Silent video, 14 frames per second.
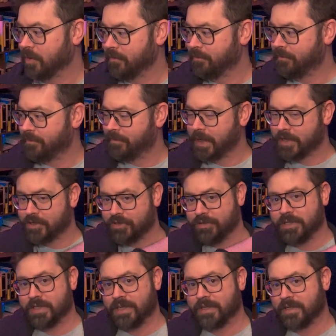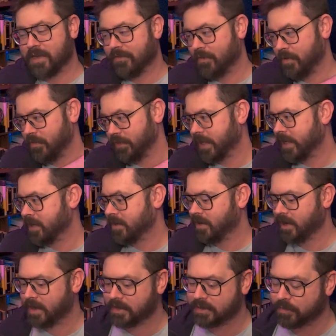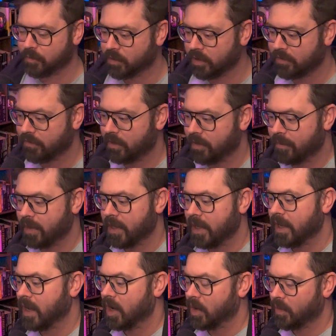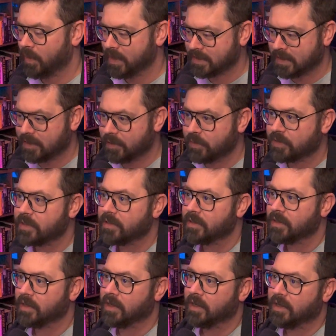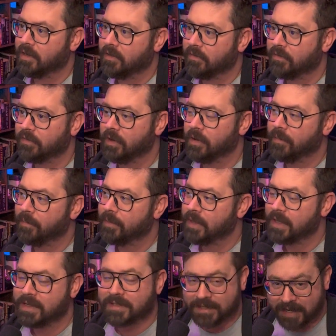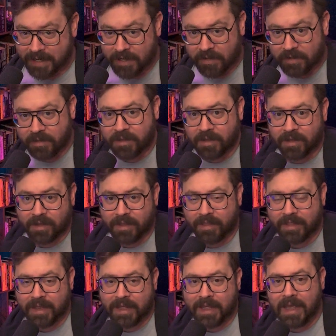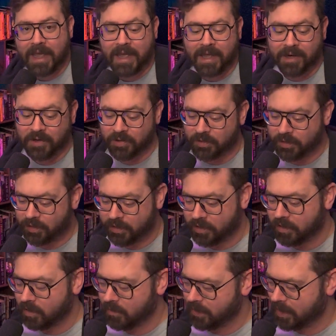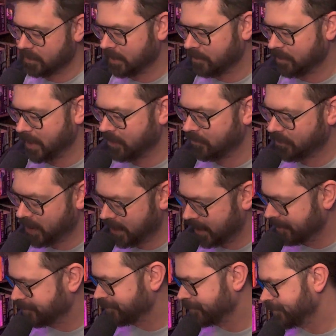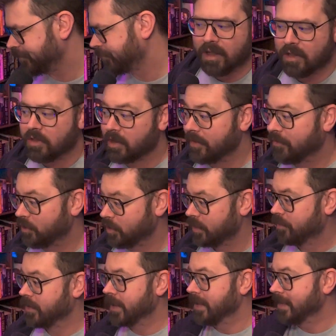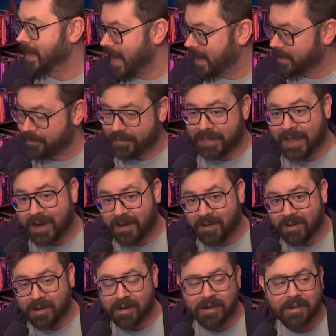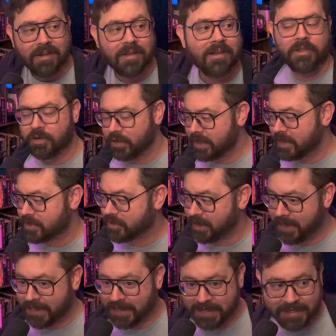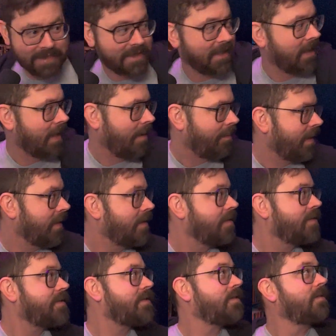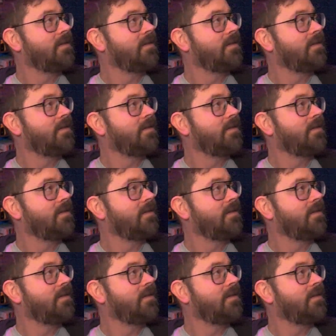more pictures and stuff over here. I got some work from a Resolute from his sale that he had earlier around like Black Friday. Looking forward to putting that up there. The green screen is still up. It is